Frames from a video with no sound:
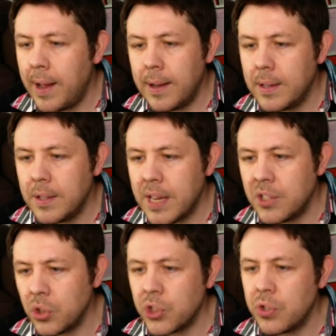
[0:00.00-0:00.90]
the
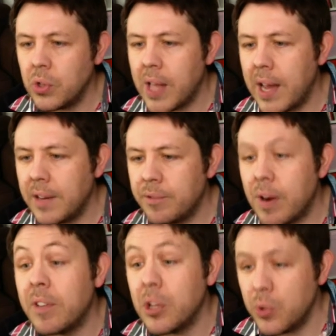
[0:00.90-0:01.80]
industrial kind of
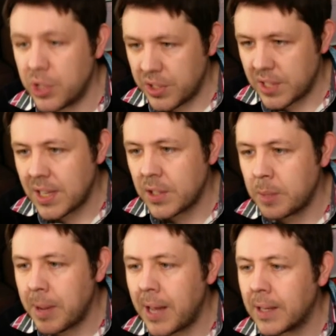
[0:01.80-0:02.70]
revolution, as it says on the
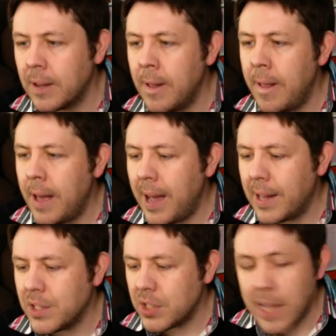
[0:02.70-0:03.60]
back.
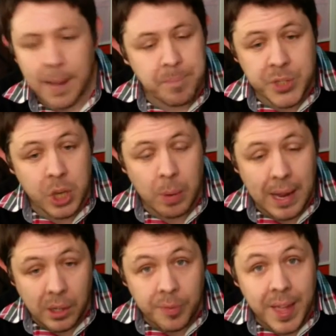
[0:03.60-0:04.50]
And yeah, so I
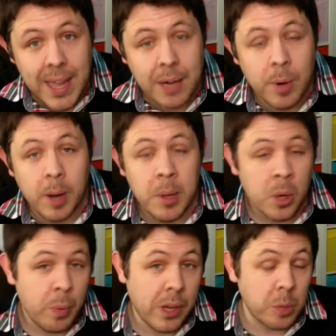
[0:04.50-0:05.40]
love that era
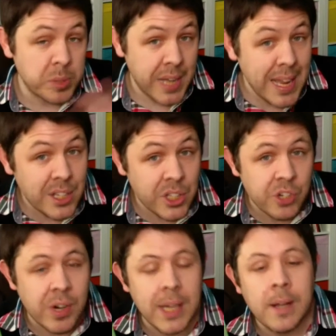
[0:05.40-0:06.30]
when it comes to
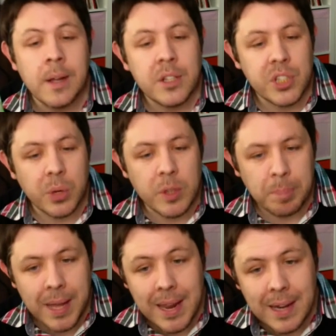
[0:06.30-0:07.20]
history. So to
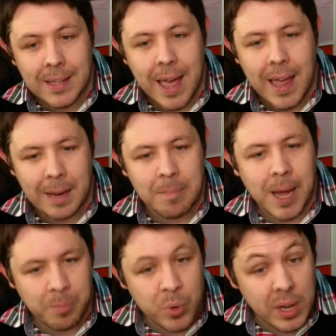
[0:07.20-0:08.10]
play it in a game,
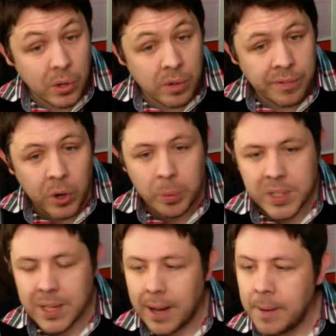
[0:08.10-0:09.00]
I'm really looking forward to
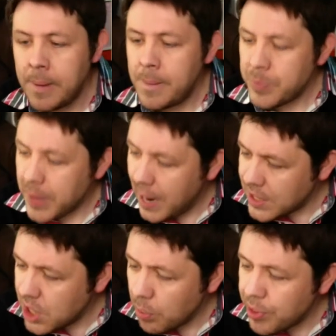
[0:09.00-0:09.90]
that. I
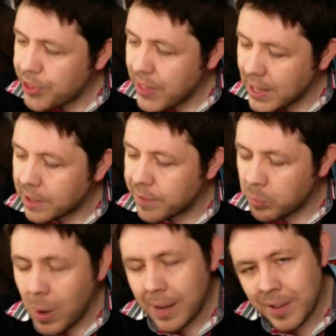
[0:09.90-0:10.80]
don't think, from
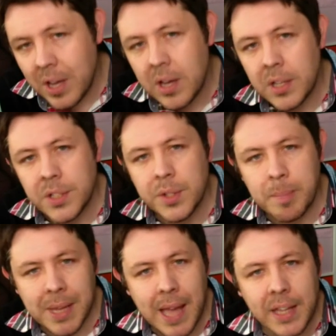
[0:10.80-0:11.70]
what I've heard, the
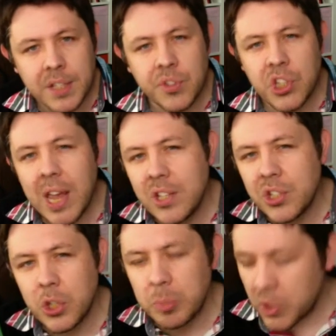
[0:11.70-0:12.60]
mechanics have changed
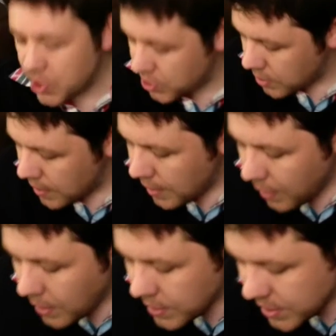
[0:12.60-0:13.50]
too much
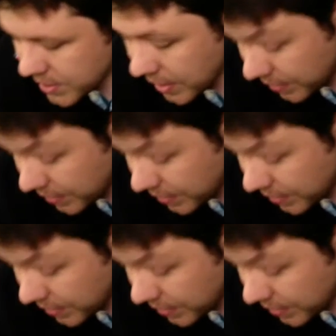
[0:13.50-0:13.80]
in this